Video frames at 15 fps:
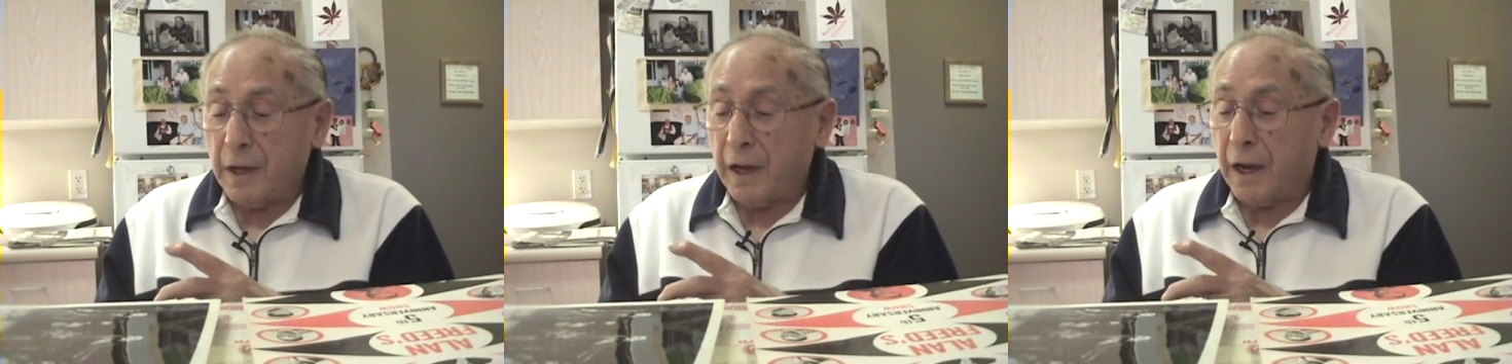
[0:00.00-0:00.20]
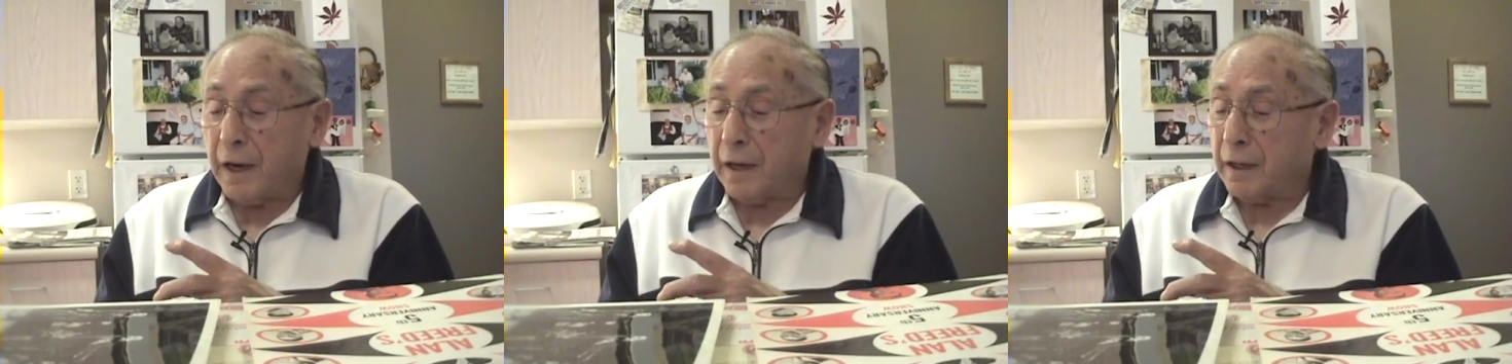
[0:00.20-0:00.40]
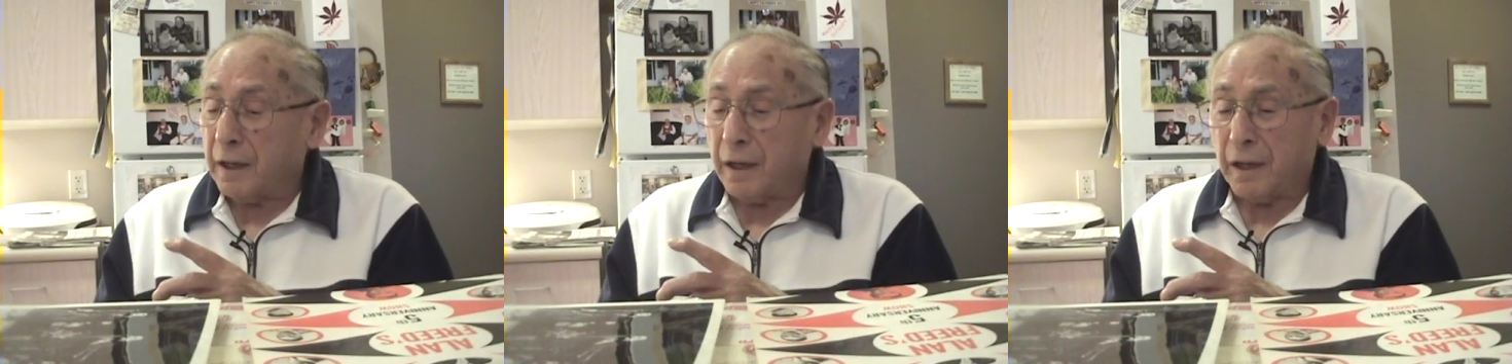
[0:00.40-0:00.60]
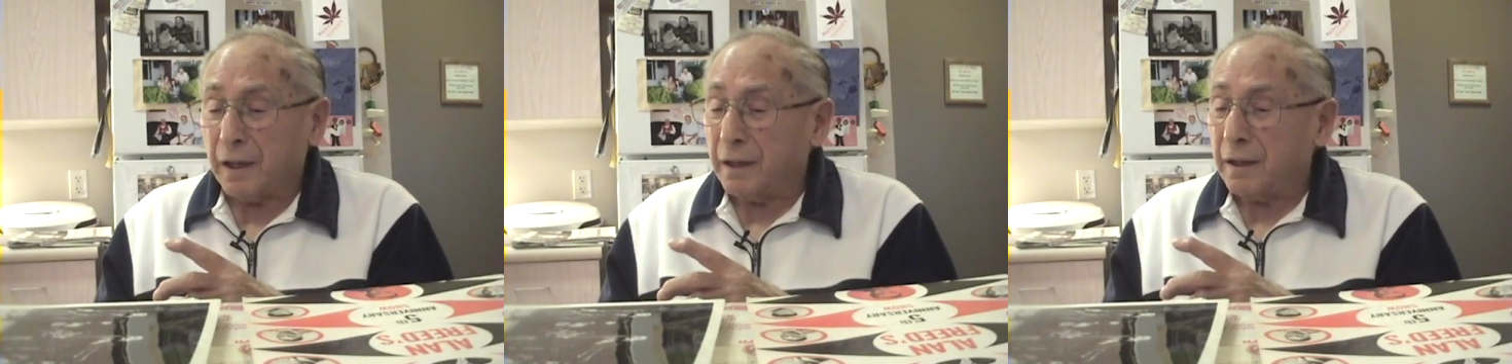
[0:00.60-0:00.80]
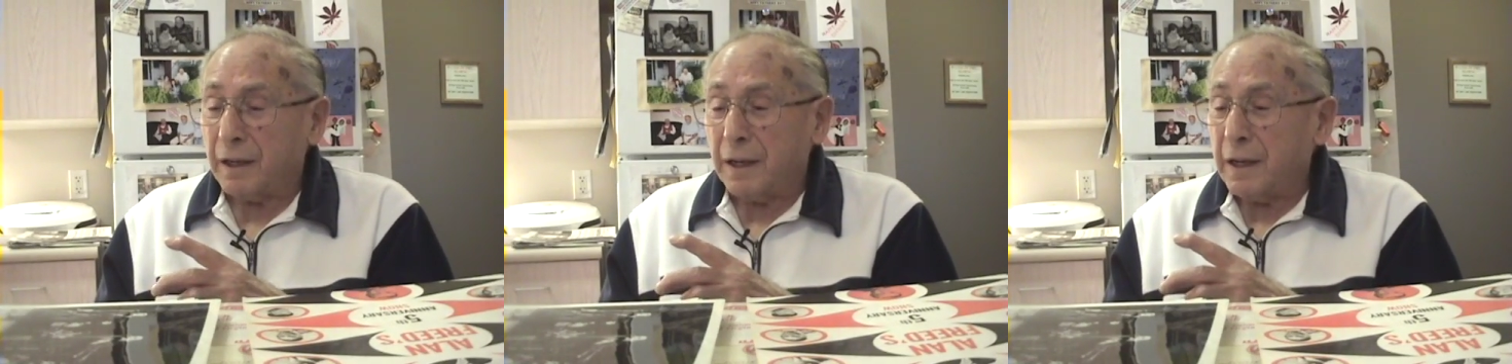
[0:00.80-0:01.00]
and
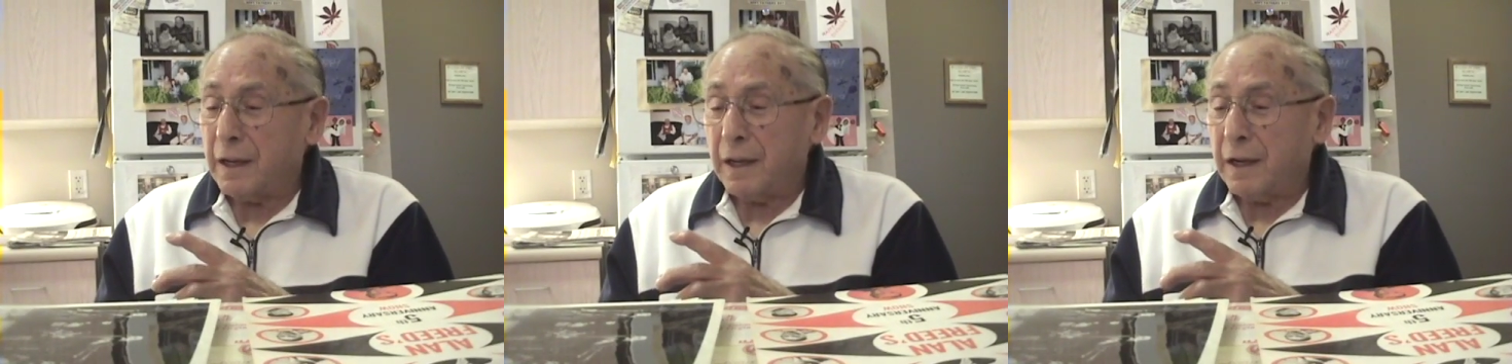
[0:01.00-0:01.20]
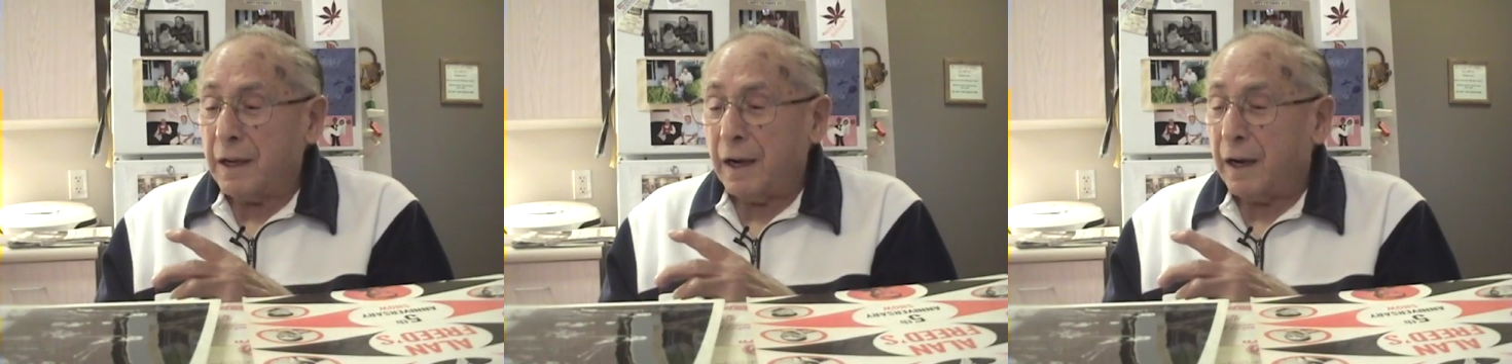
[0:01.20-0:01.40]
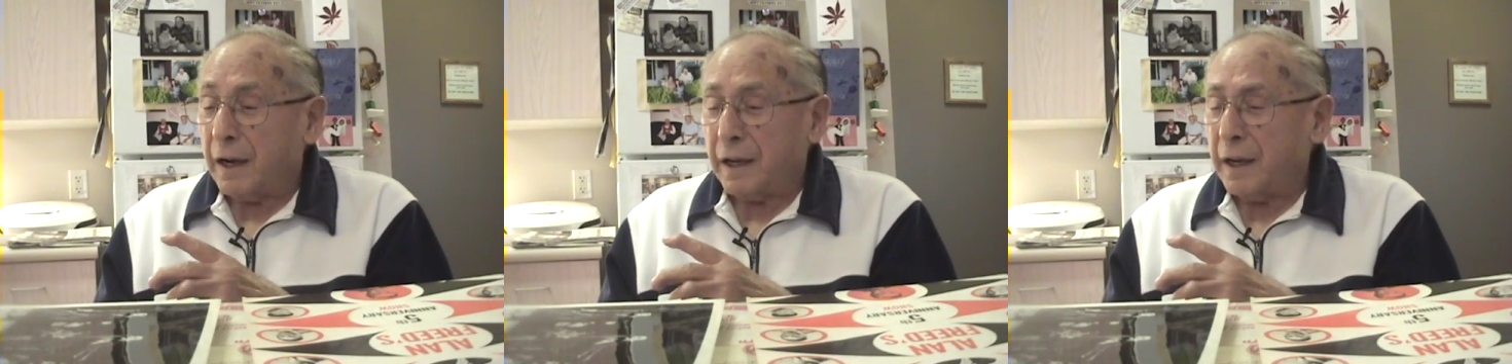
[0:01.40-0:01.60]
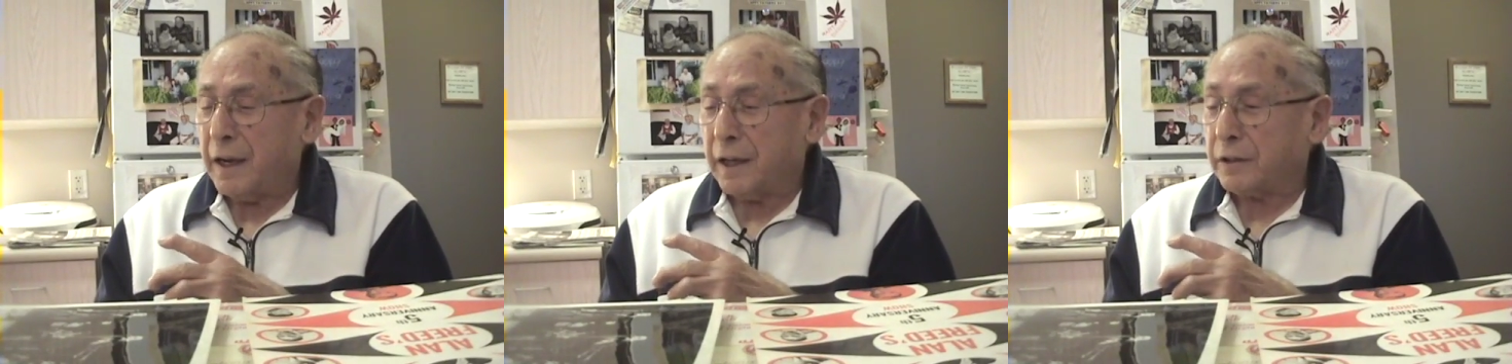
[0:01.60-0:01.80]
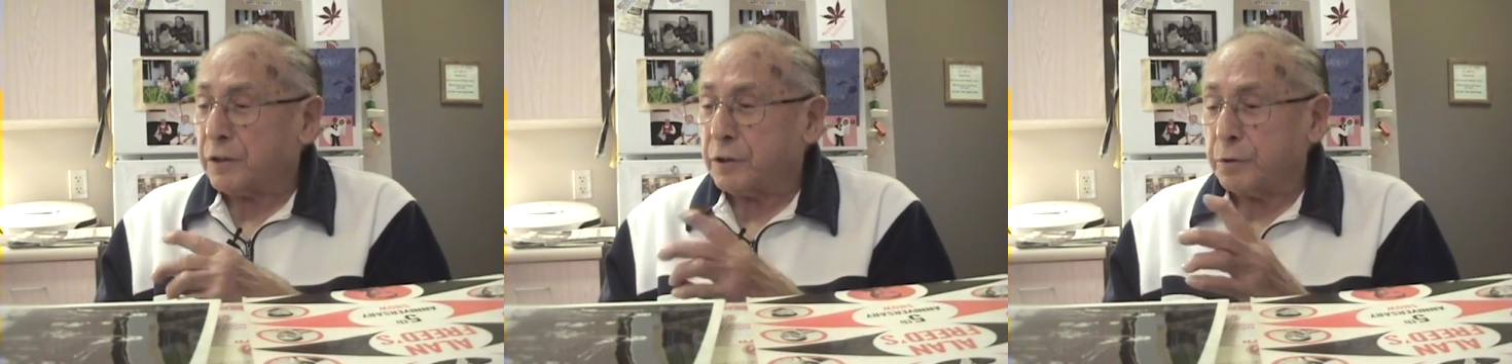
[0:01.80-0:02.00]
I
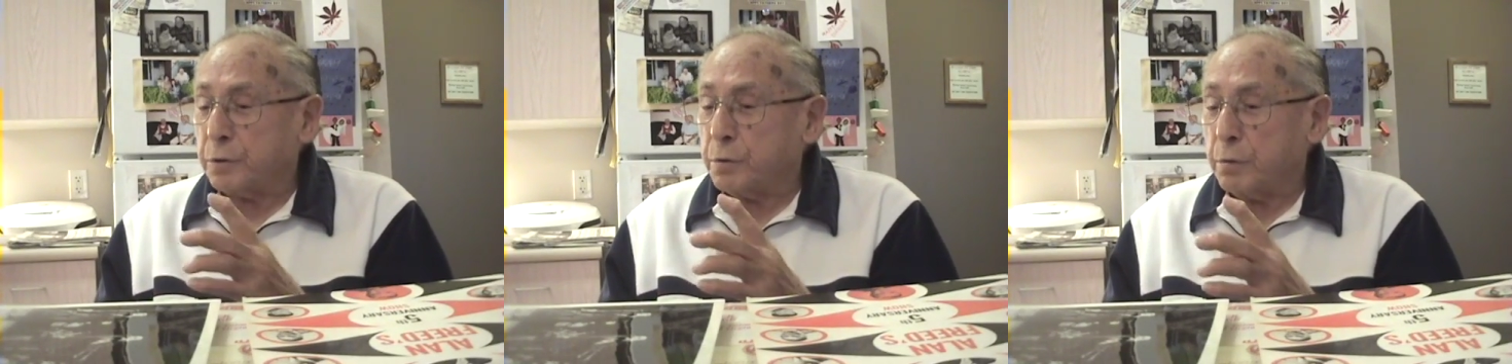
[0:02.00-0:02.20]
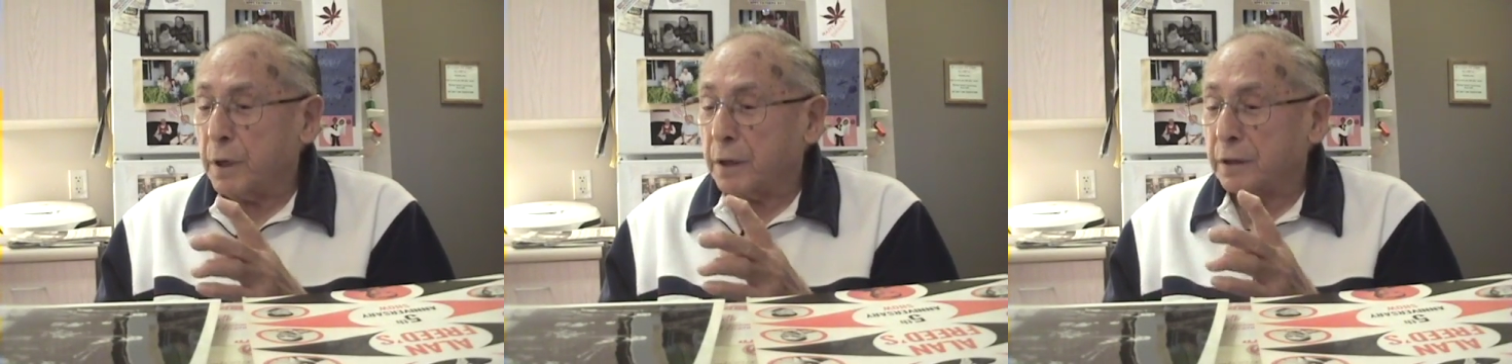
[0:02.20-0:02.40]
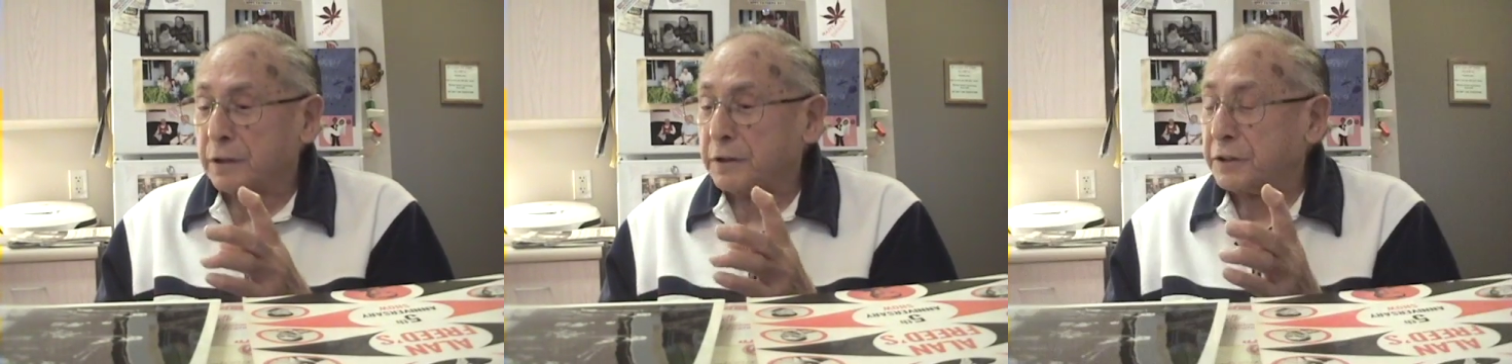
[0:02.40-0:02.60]
had to